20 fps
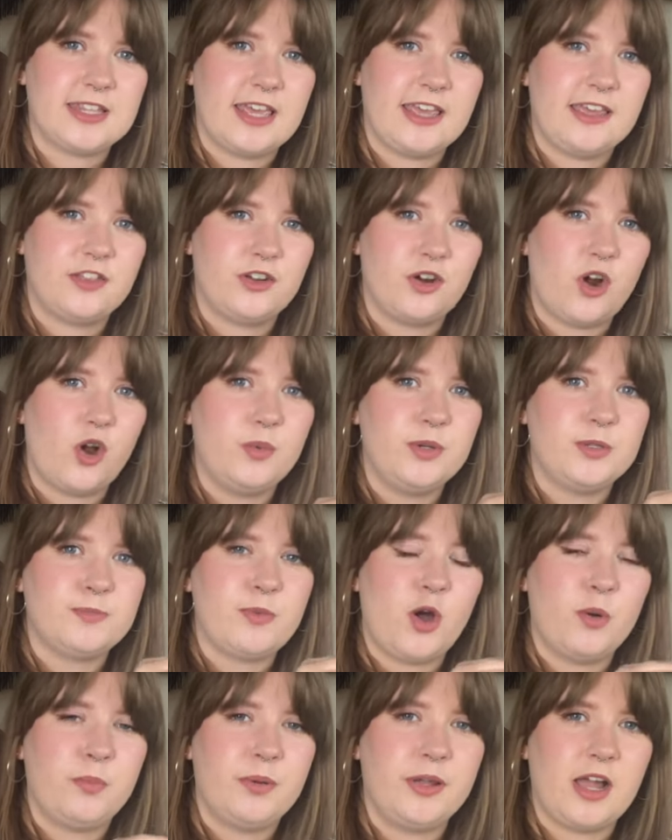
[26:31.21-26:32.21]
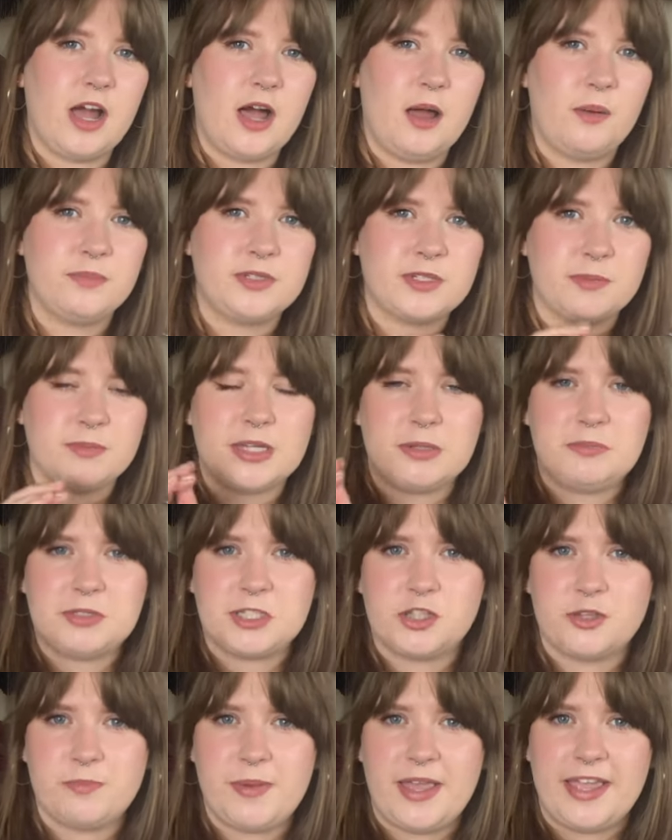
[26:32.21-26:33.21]
Like, they're always popping up, sometimes
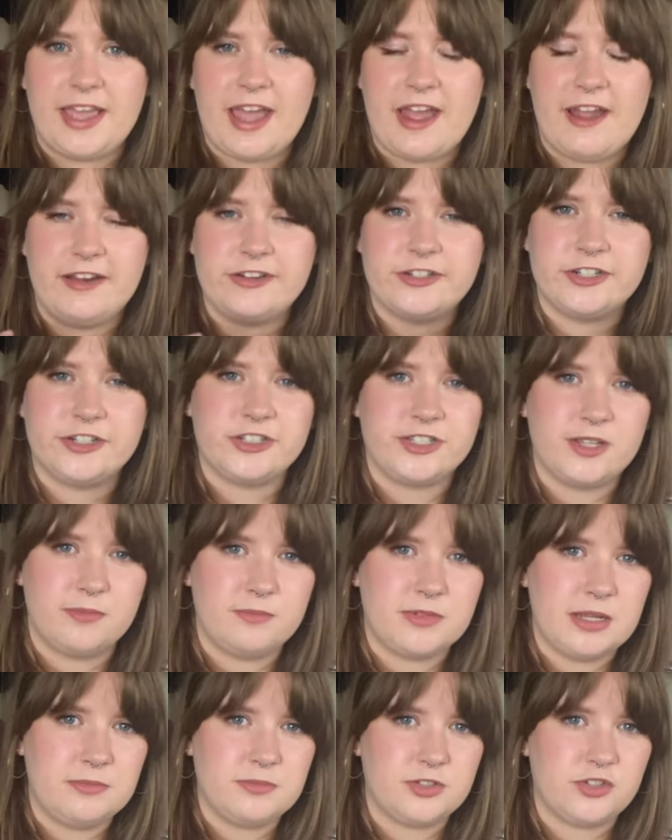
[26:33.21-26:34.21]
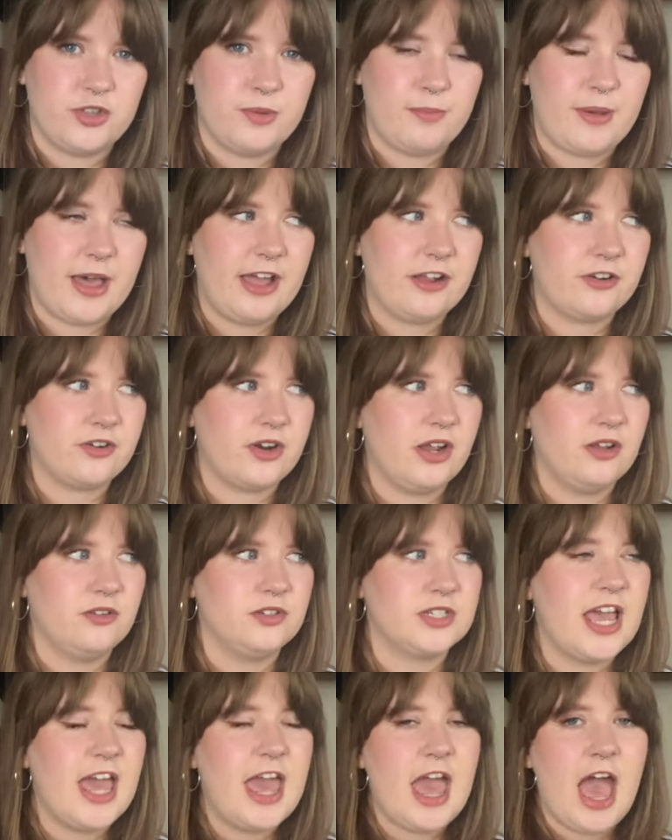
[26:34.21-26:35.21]
they're the main characters, sometimes they're in the
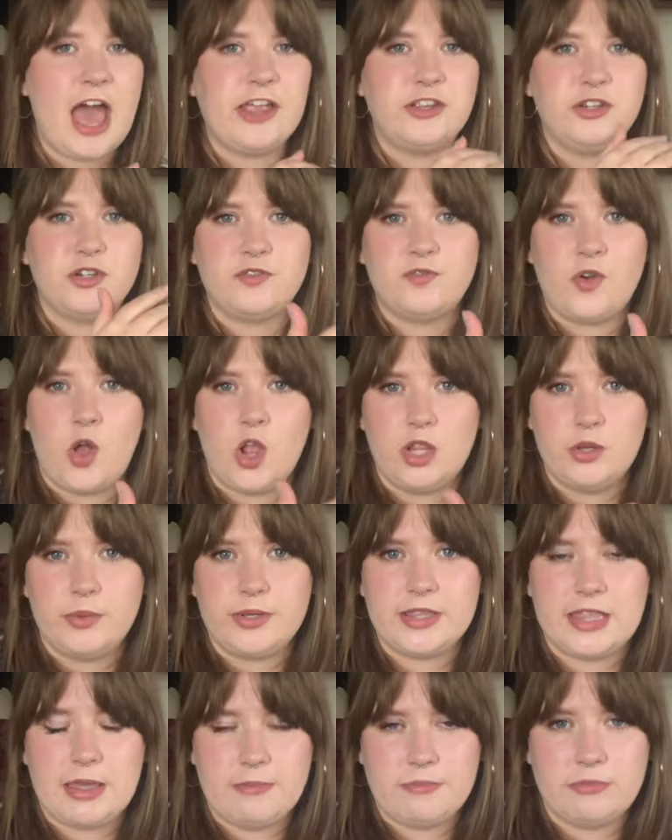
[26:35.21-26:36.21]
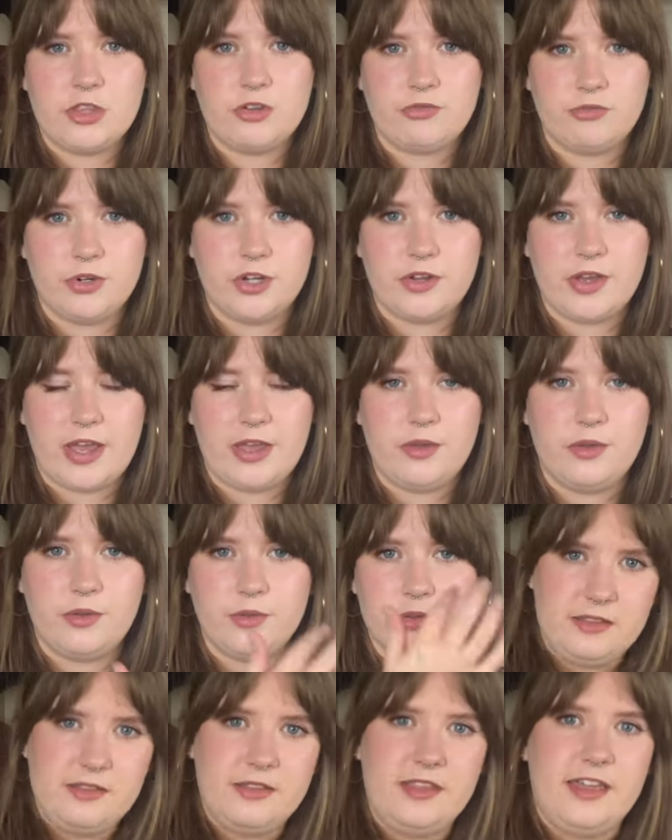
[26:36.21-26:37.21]
background, and you're following them throughout
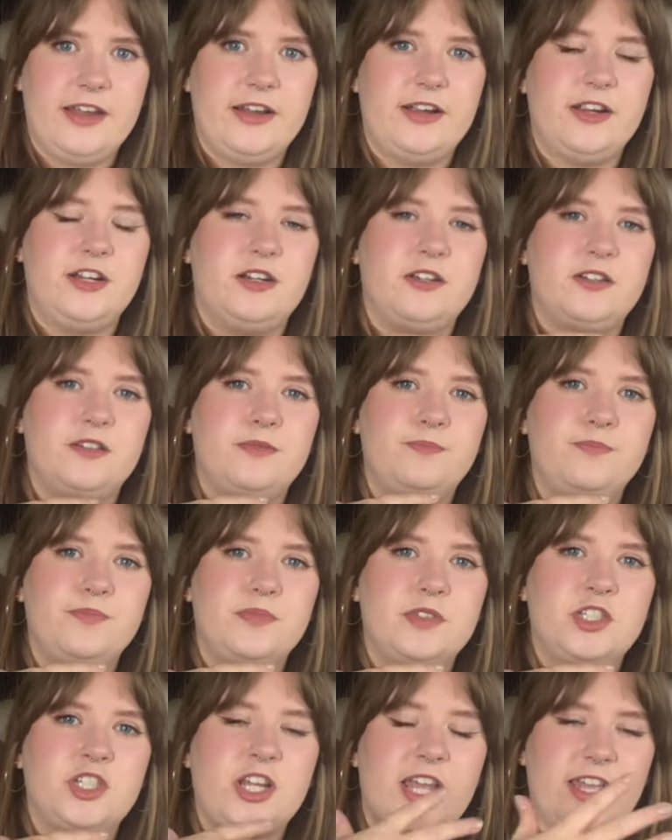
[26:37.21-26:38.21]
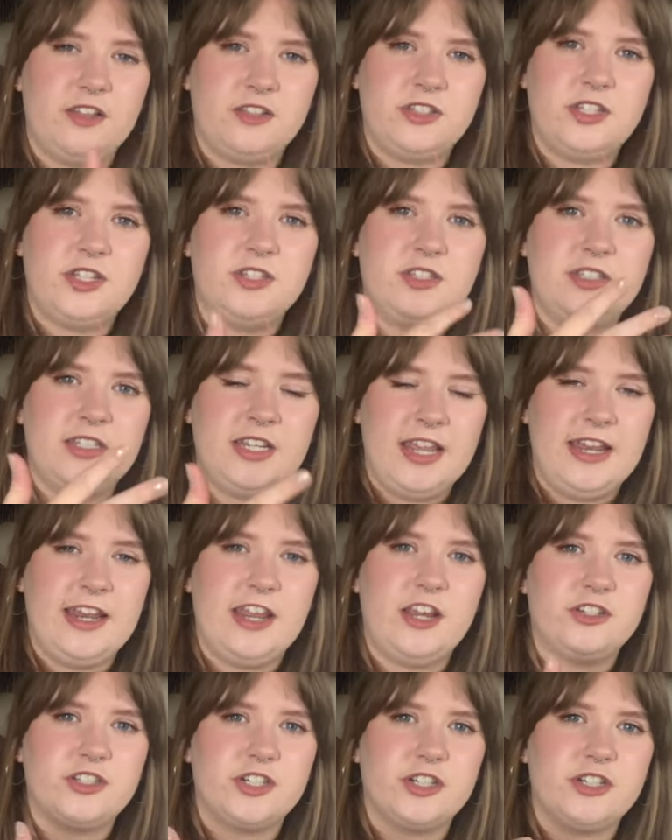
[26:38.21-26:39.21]
their childhood,
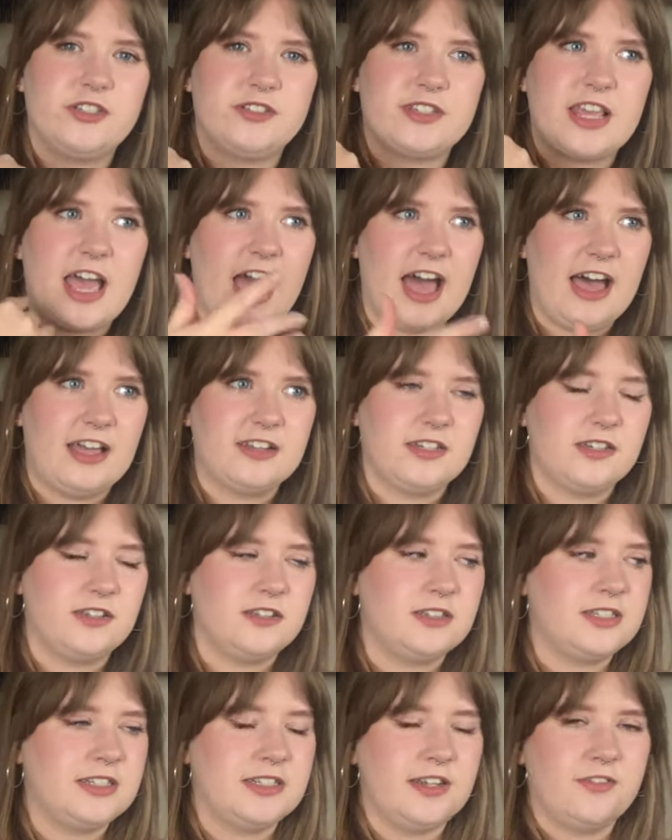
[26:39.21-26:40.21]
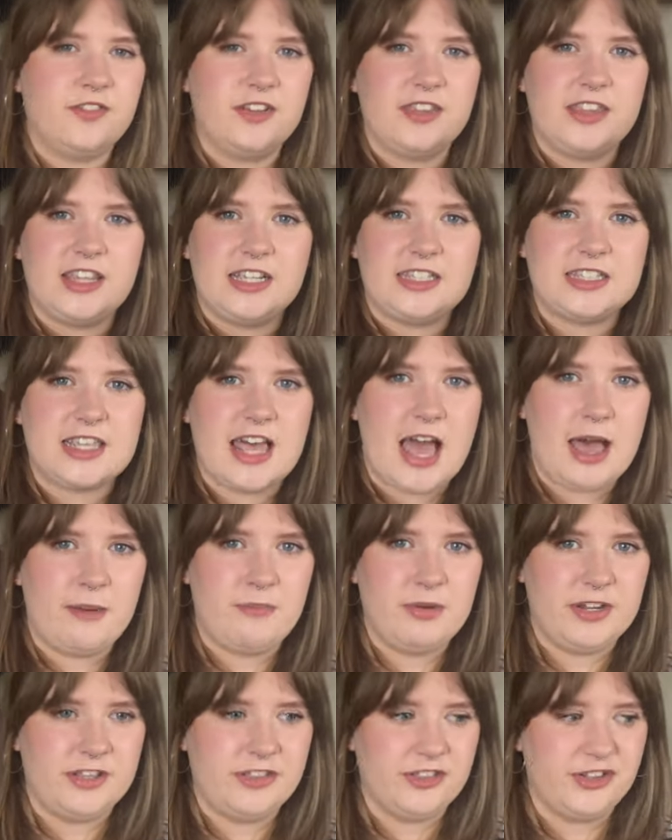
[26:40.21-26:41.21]
teenagers, adults, different things that
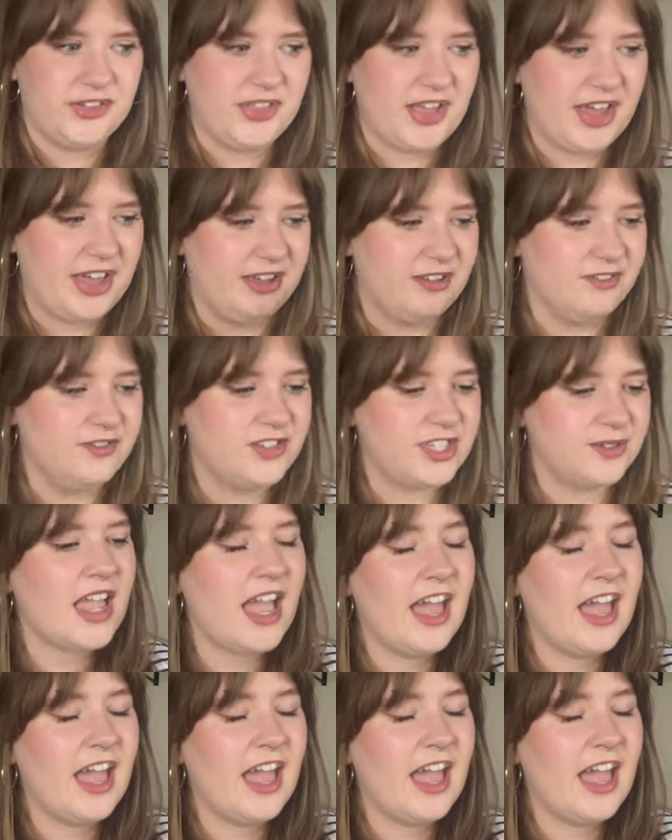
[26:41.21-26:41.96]
happen in their lives.